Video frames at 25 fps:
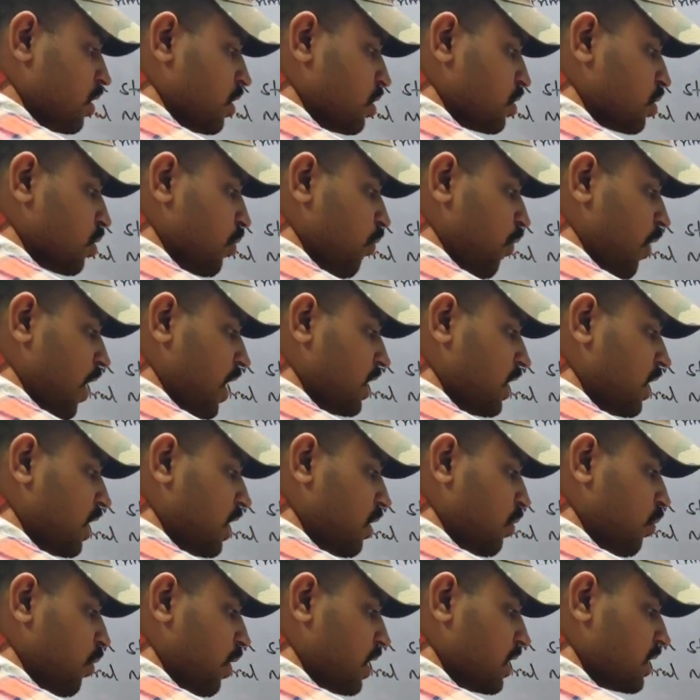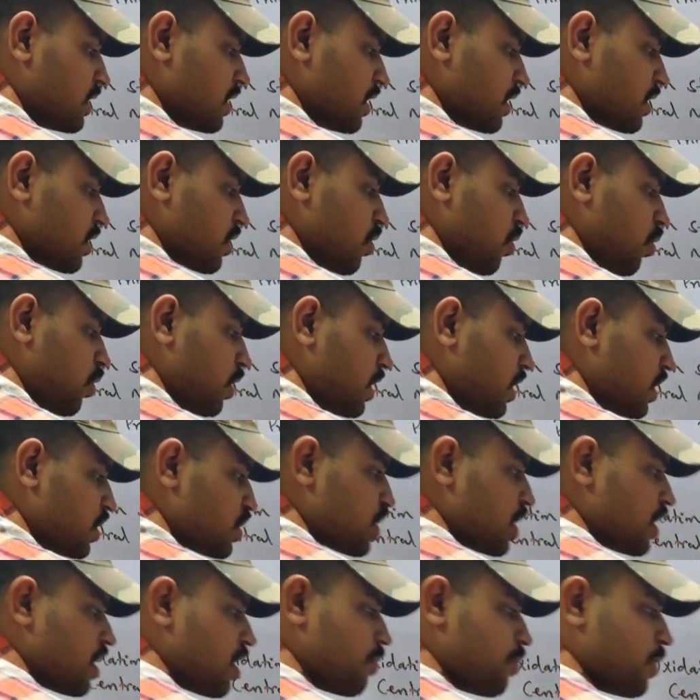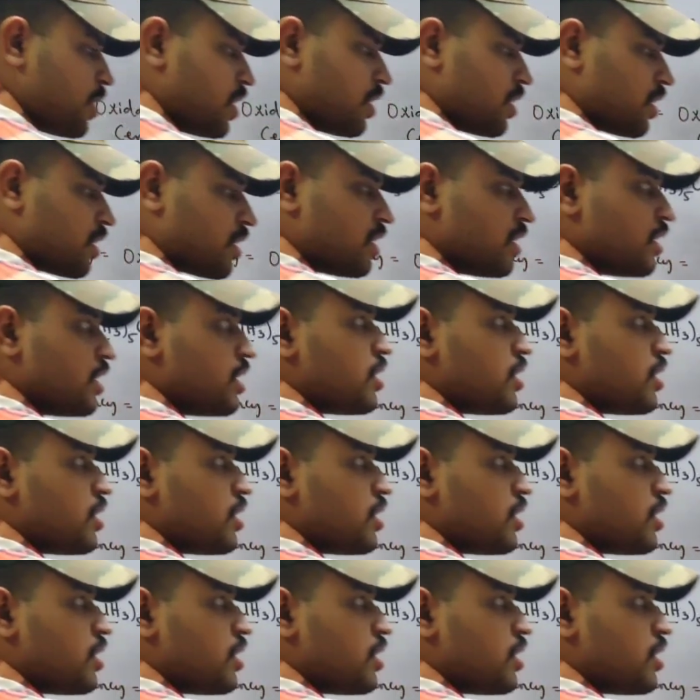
So finally, what is that? Coordination number.